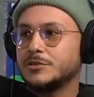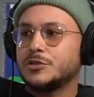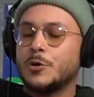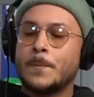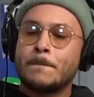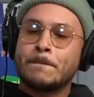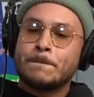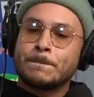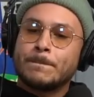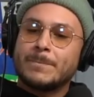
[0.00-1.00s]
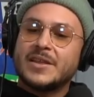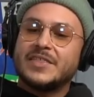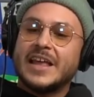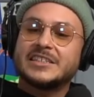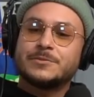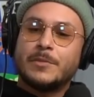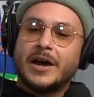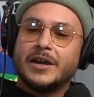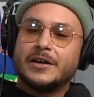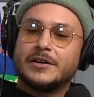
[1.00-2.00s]
So that's
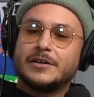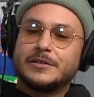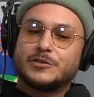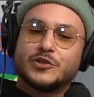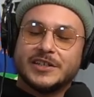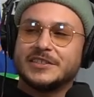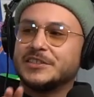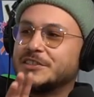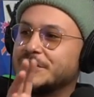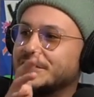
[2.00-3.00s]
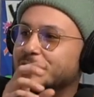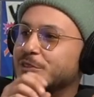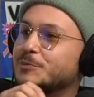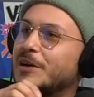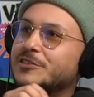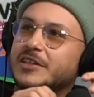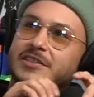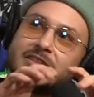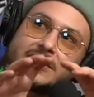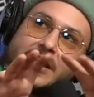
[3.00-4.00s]
my transitioning. So it's my
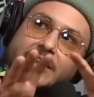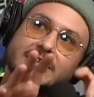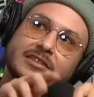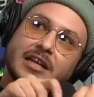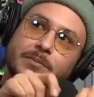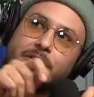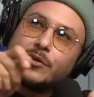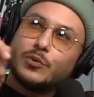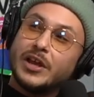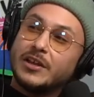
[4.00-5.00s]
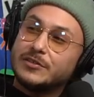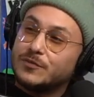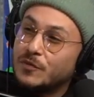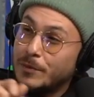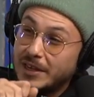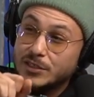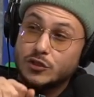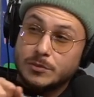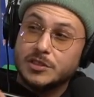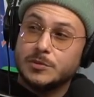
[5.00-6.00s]
transition is kind of stepping away from making
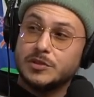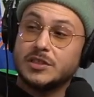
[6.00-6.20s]
so much music.